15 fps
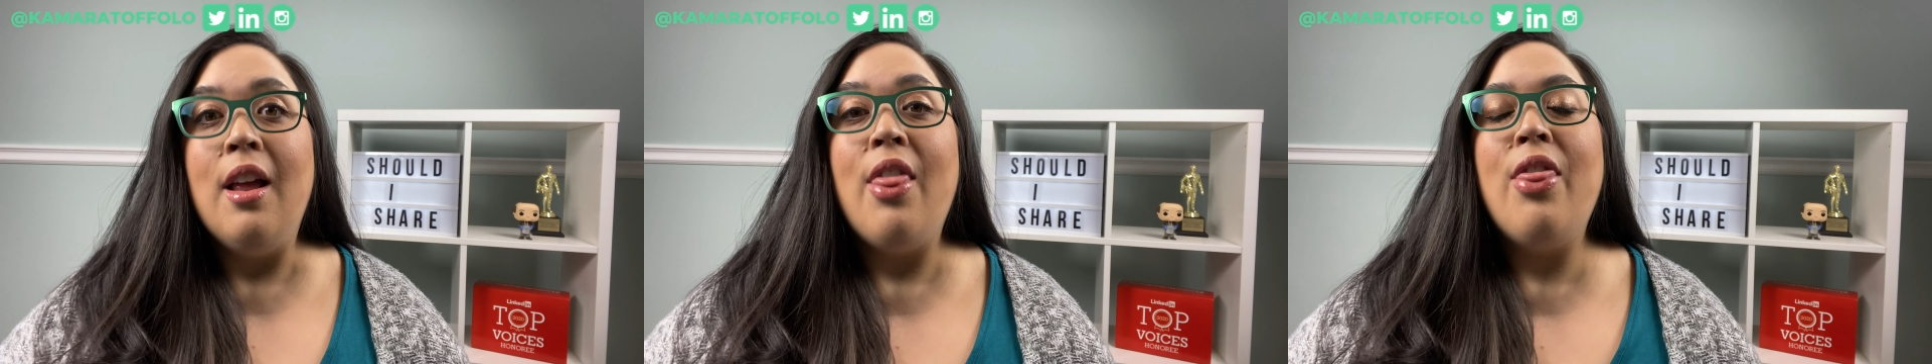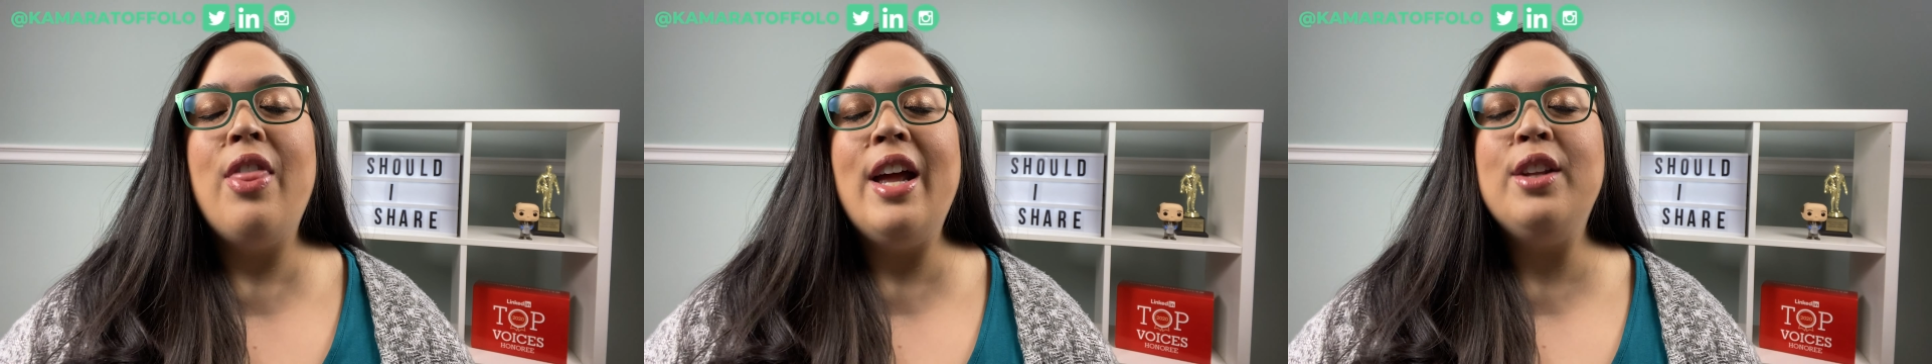
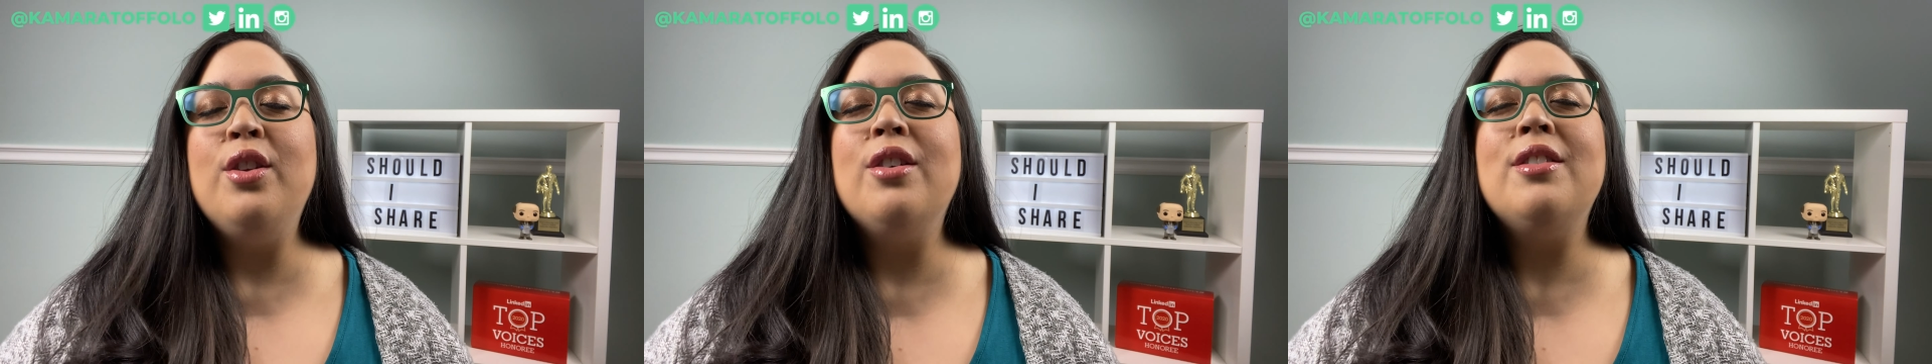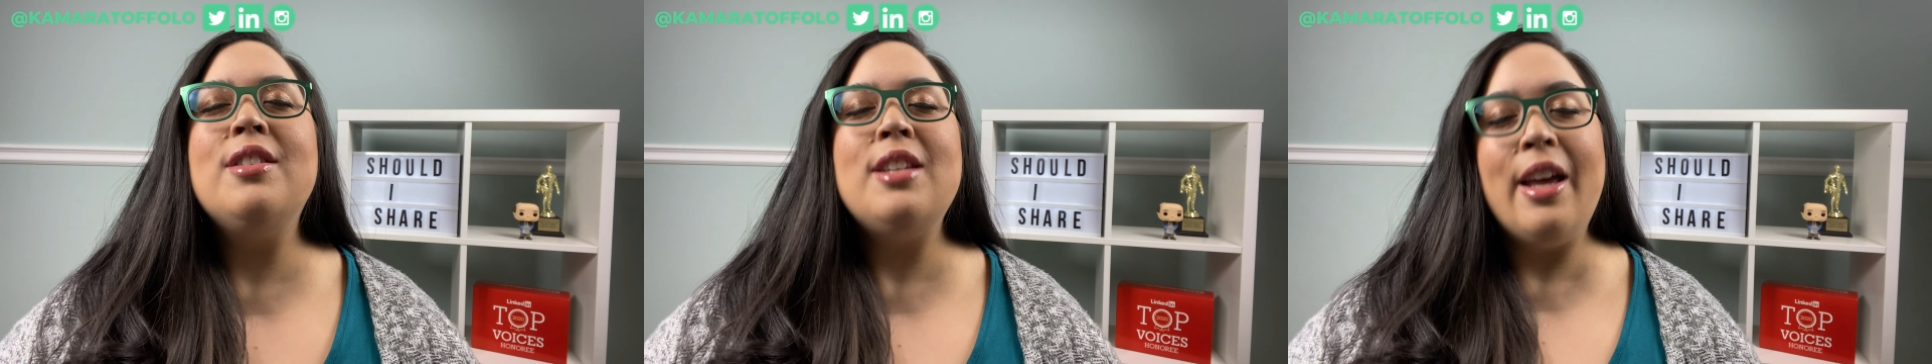then
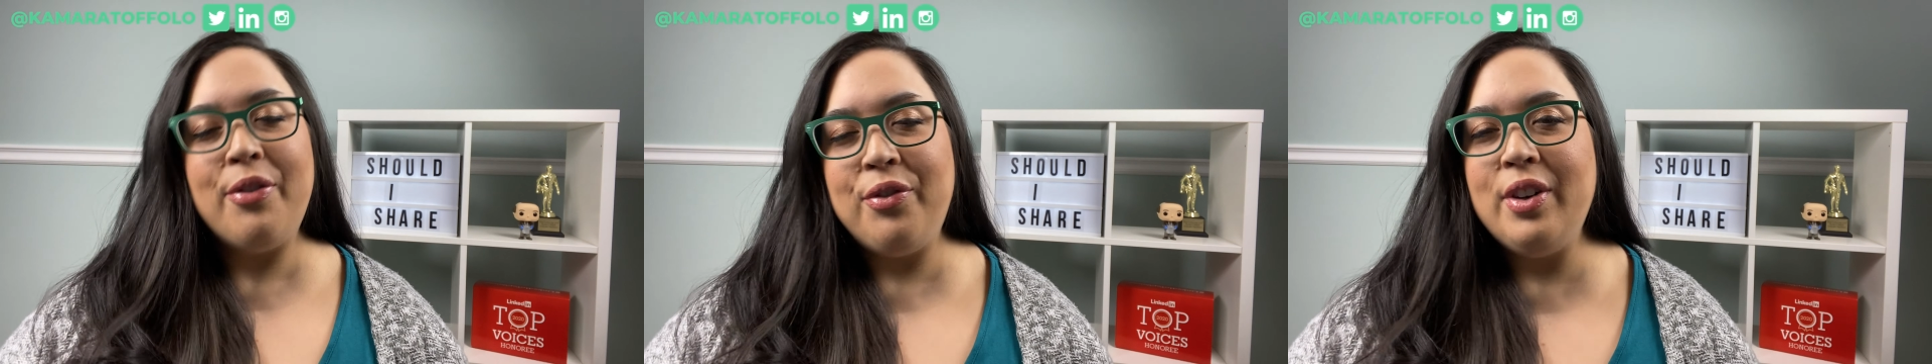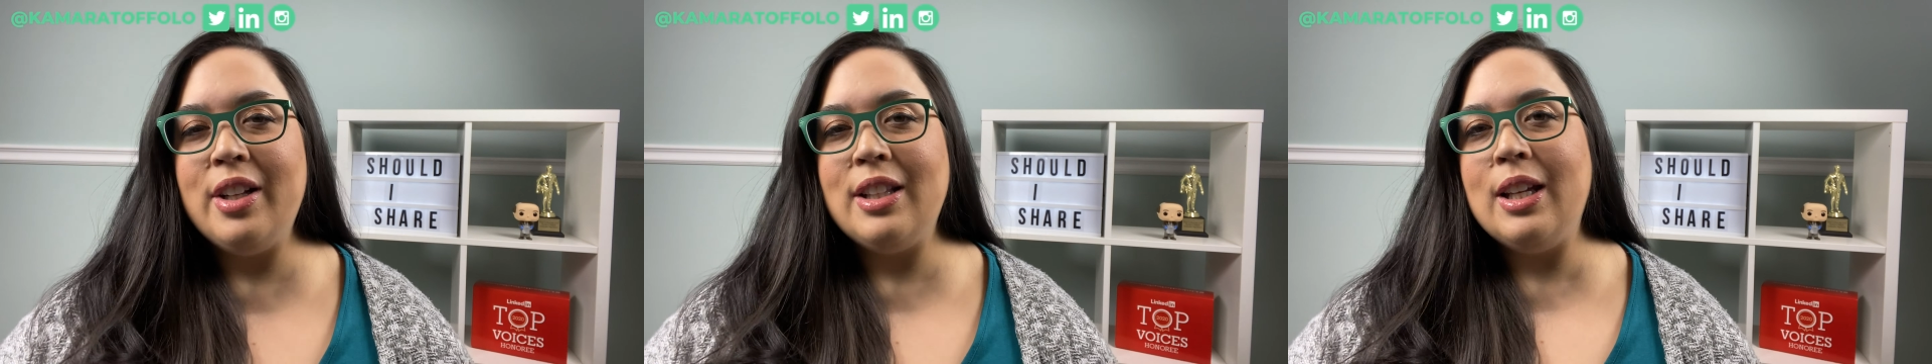you'll
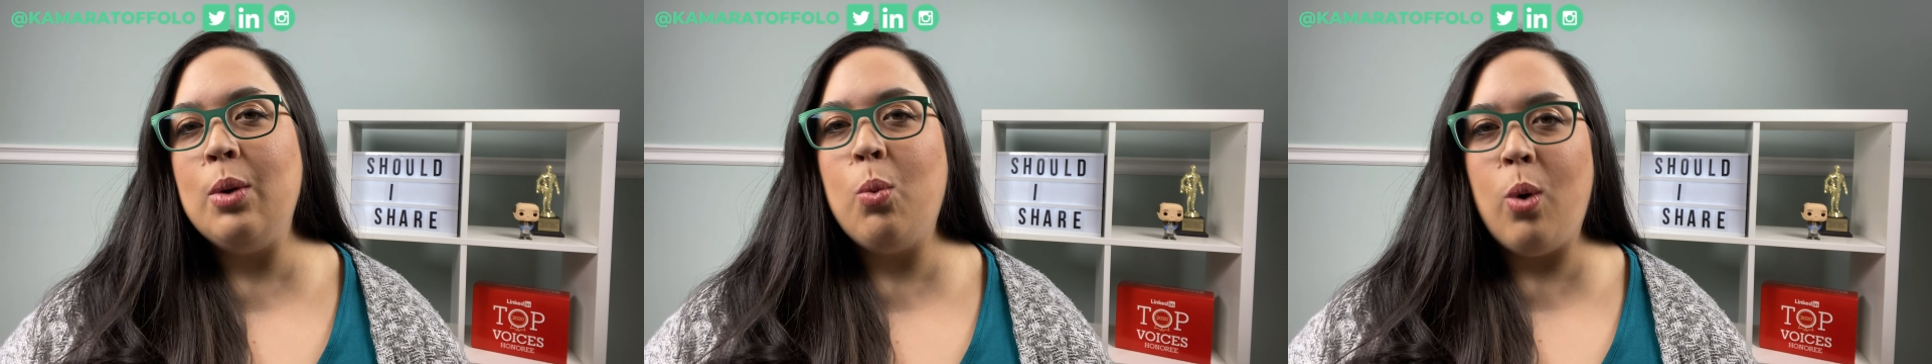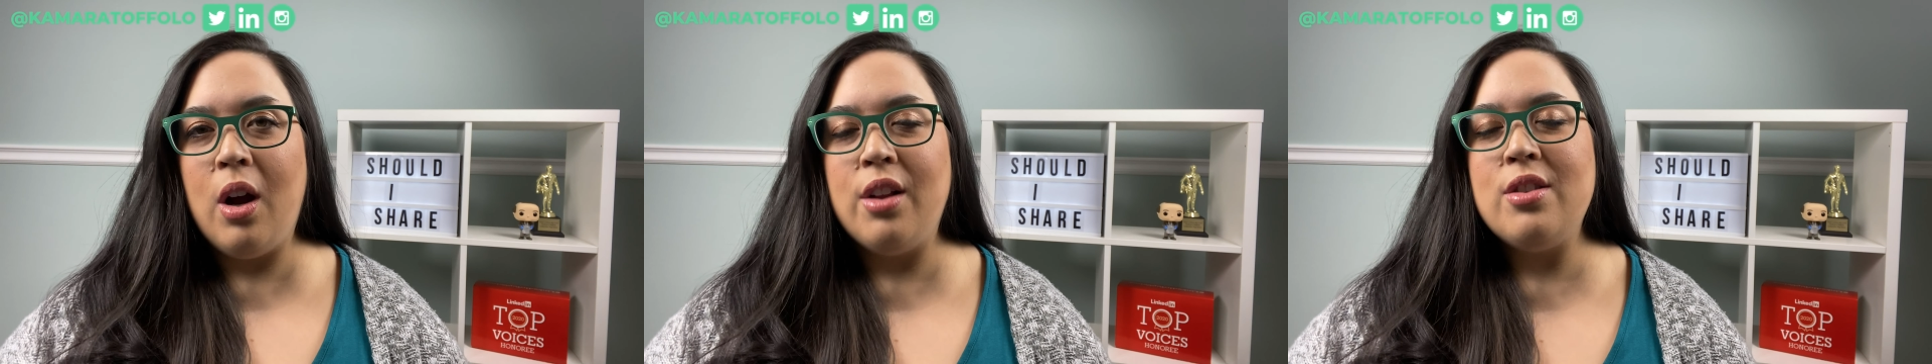definitely
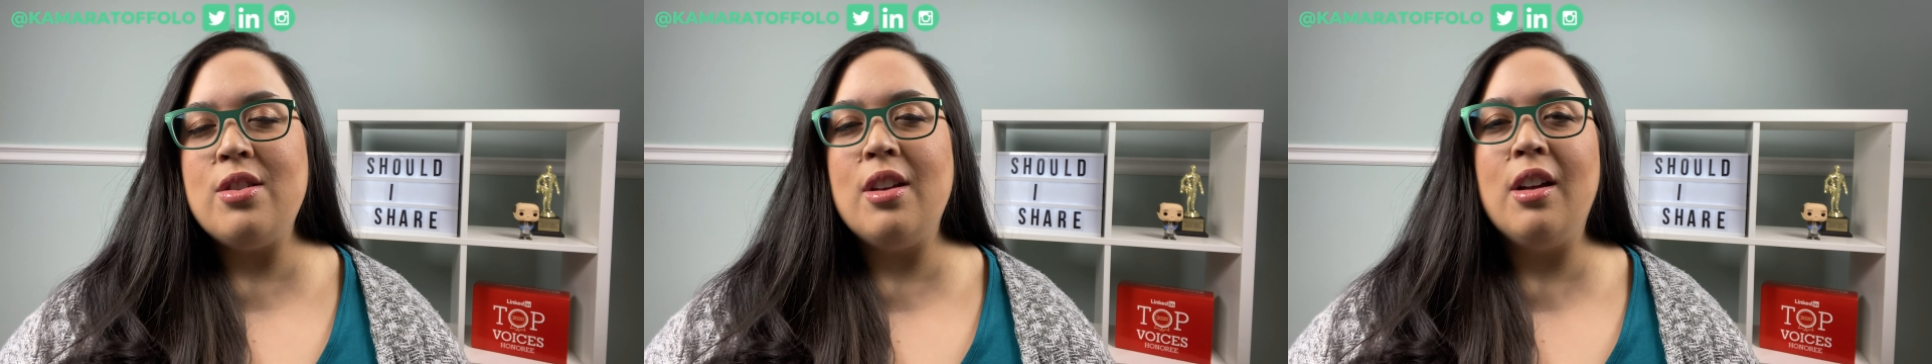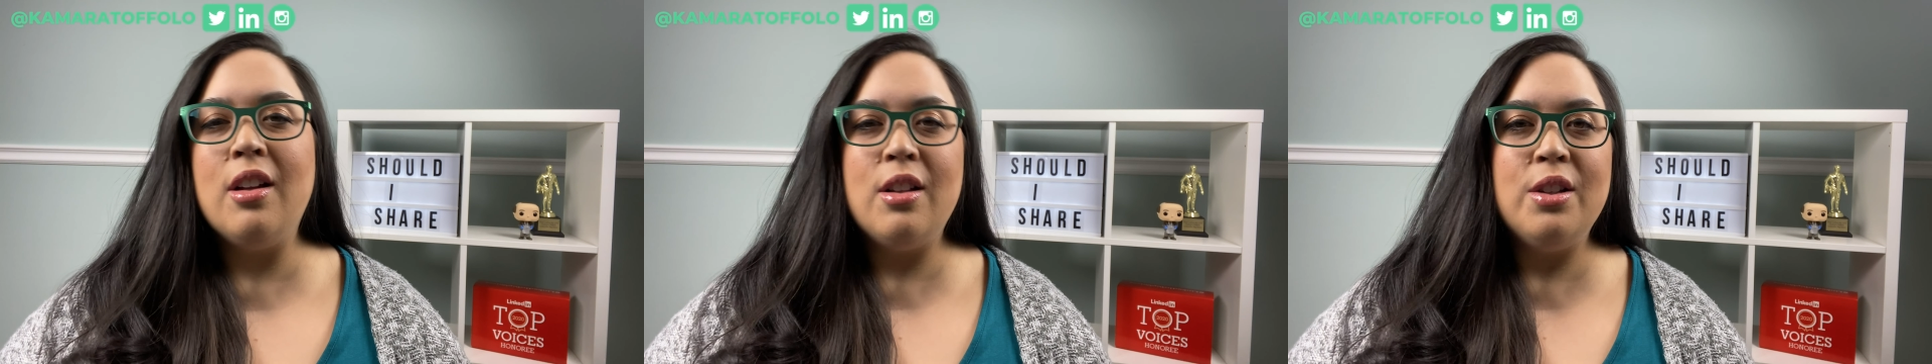want
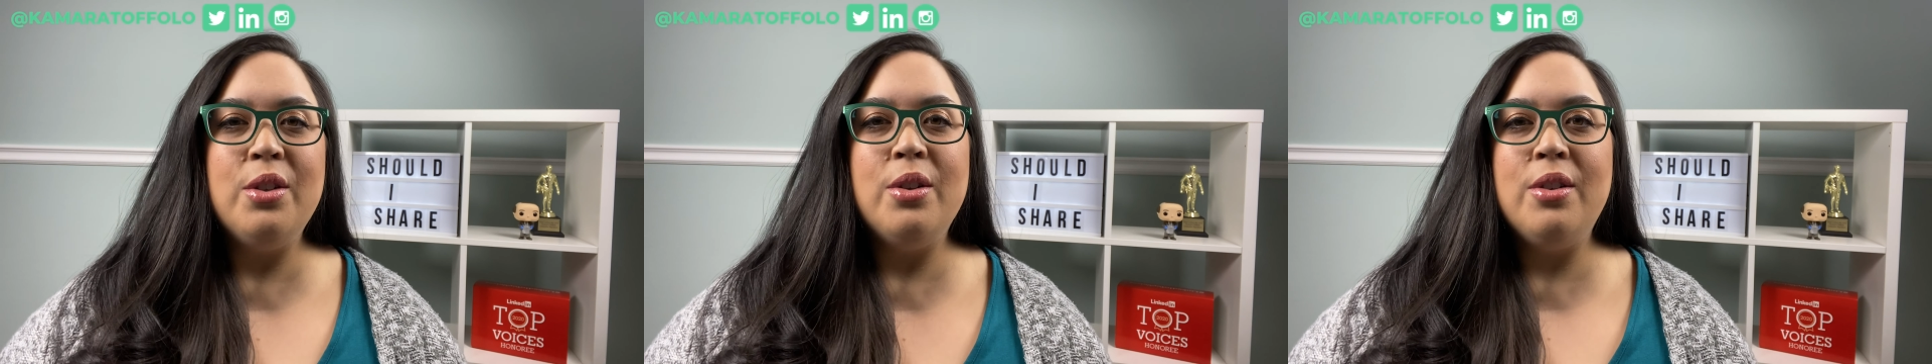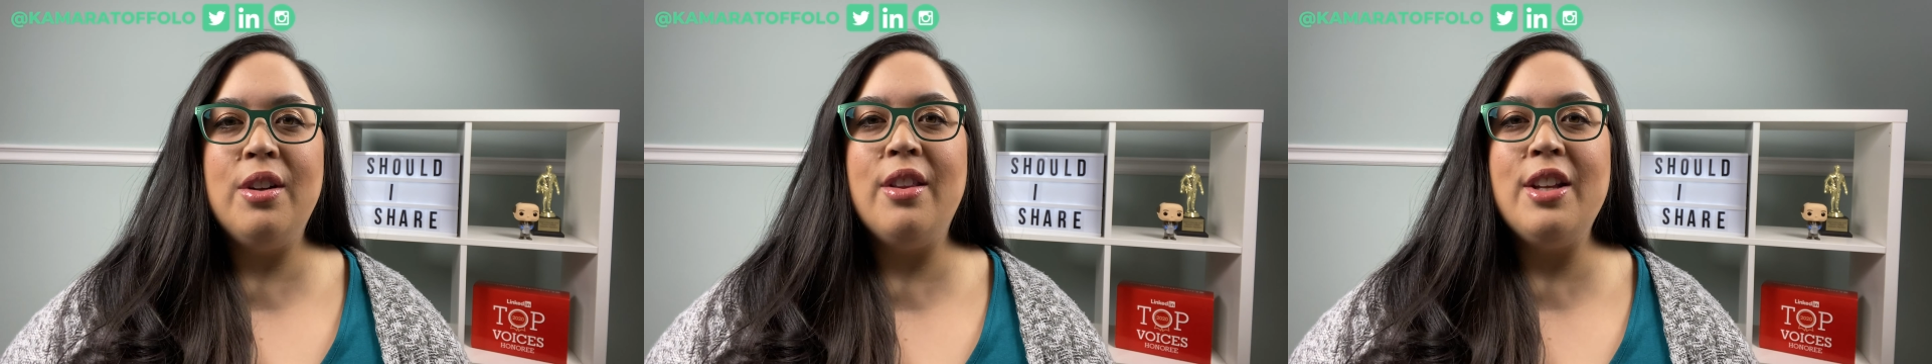to include